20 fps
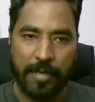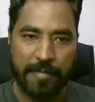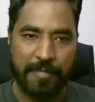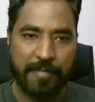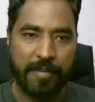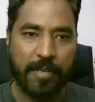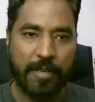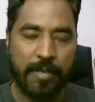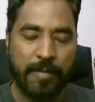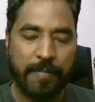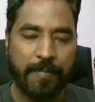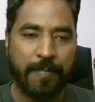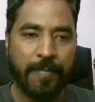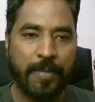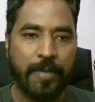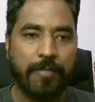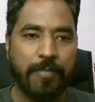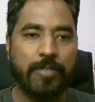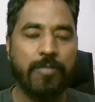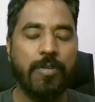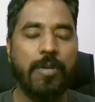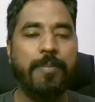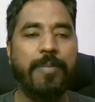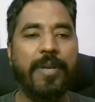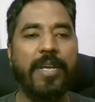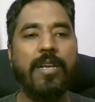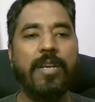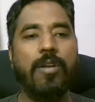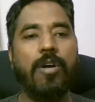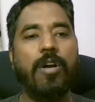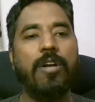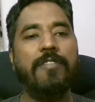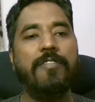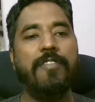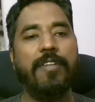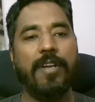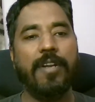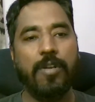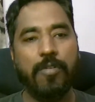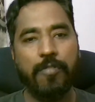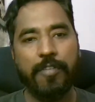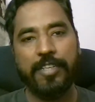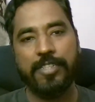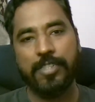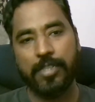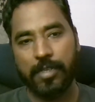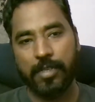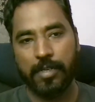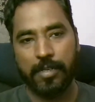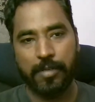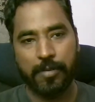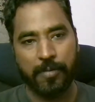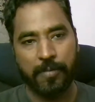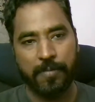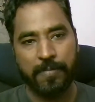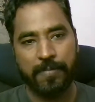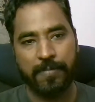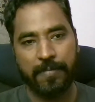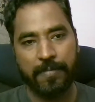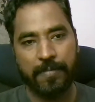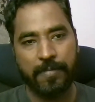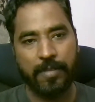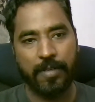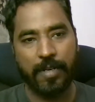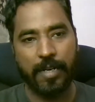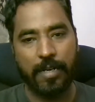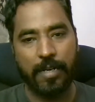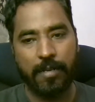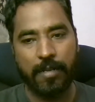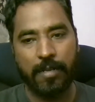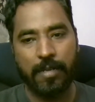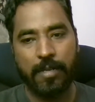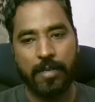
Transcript: different, which will bring a lot of renovation in you, right?